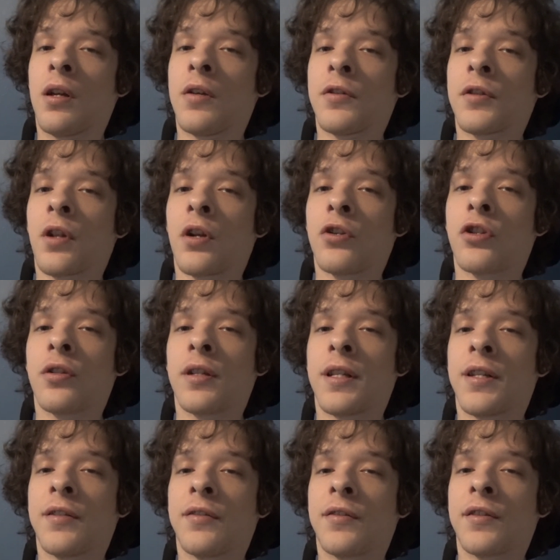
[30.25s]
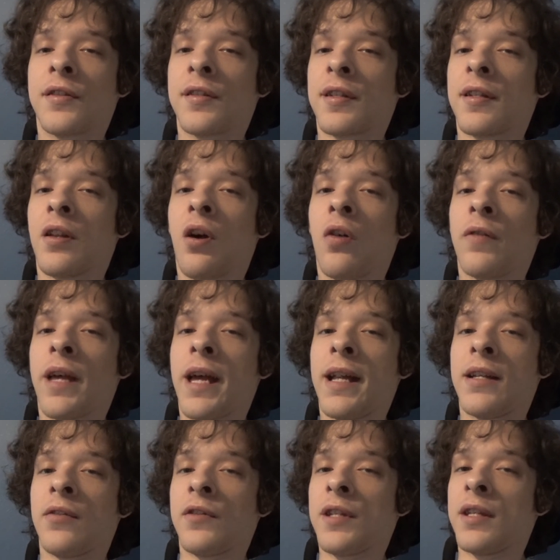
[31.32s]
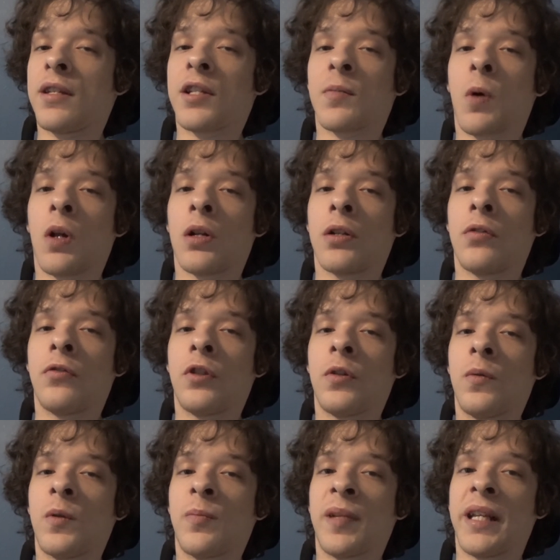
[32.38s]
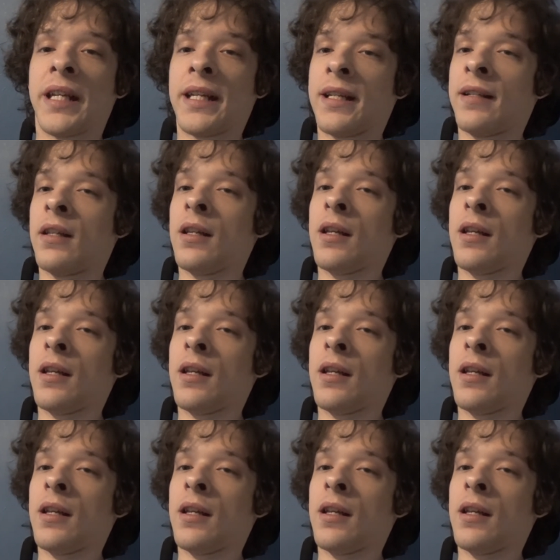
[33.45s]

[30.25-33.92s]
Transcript: search lists and all that, and you see the smaller YouTubes being